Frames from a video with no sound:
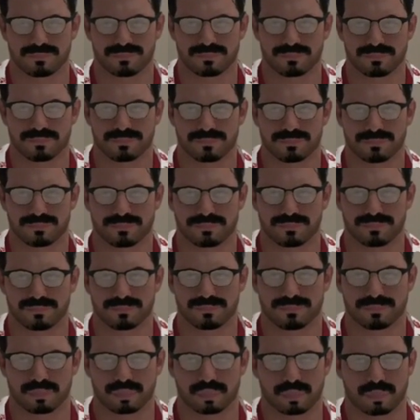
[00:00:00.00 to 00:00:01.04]
or at
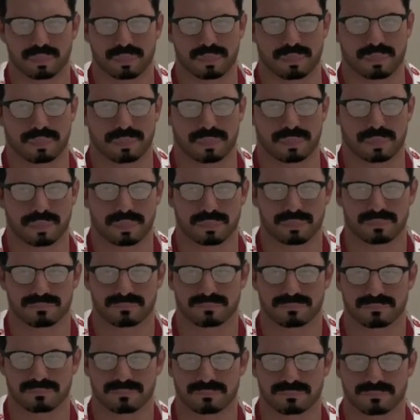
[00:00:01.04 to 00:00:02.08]
least tried to
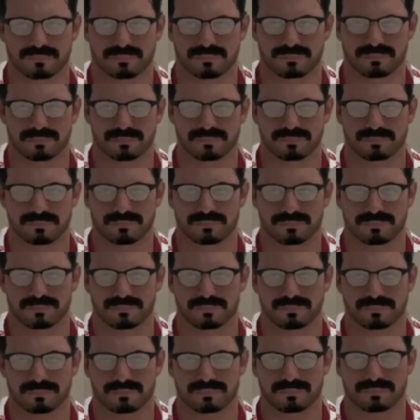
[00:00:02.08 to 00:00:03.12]
ensure, that that was
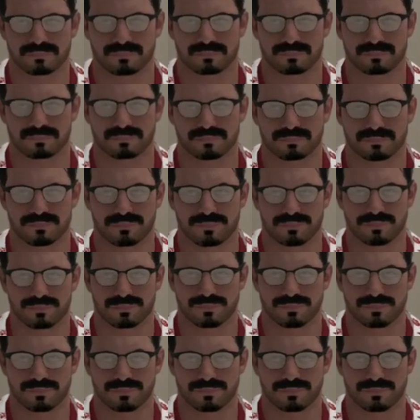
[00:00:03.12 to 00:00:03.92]
not the case.